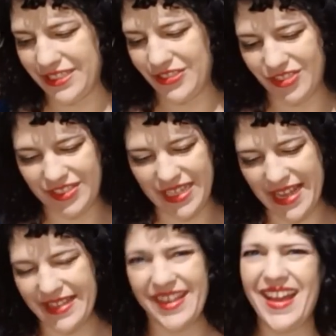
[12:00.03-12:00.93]

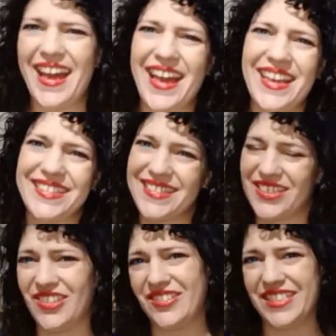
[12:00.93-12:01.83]
understand as
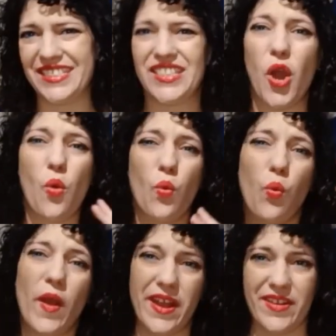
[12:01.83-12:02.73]
the colonies
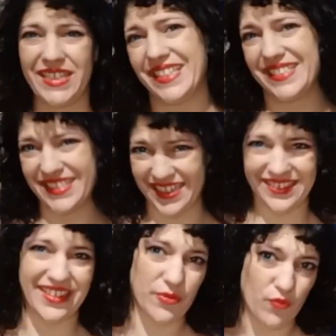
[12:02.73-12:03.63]
weren't
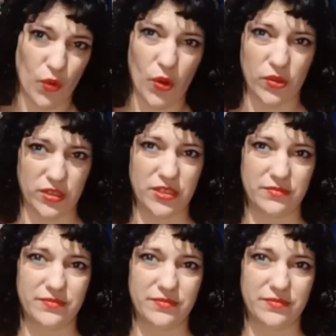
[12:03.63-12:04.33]
exactly wrong.